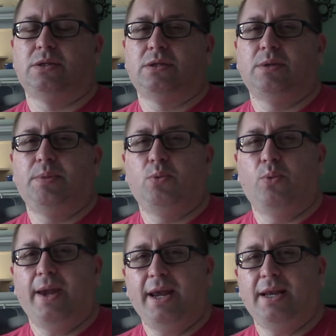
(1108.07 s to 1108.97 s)
to be
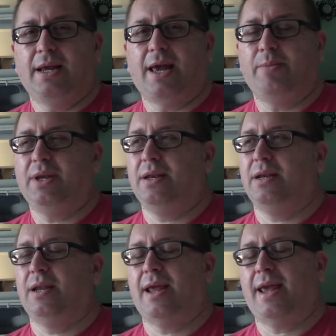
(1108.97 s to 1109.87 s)
waiting. I mean,
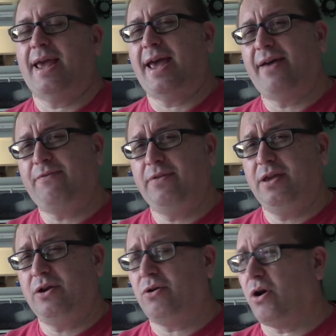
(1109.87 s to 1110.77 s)
half a
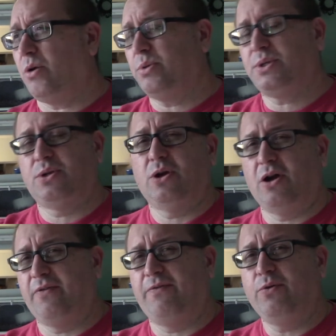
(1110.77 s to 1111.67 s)
year, almost
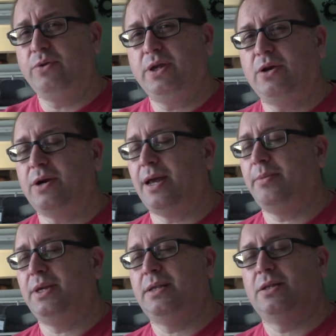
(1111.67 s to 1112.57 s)
a full year. I
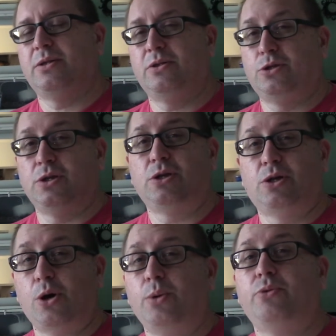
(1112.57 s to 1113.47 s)
mean,
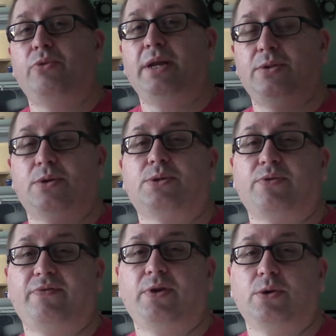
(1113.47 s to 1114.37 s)
go and read those
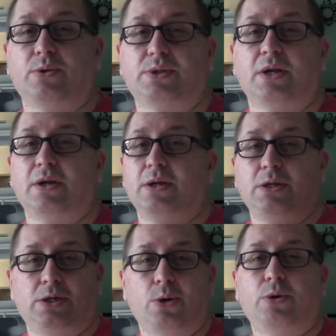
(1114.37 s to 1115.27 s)
reviews.
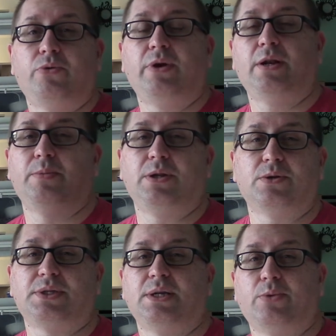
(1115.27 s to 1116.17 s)
Go and read them and you'll
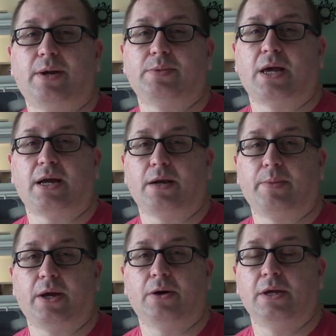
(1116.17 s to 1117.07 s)
see what I'm talking about.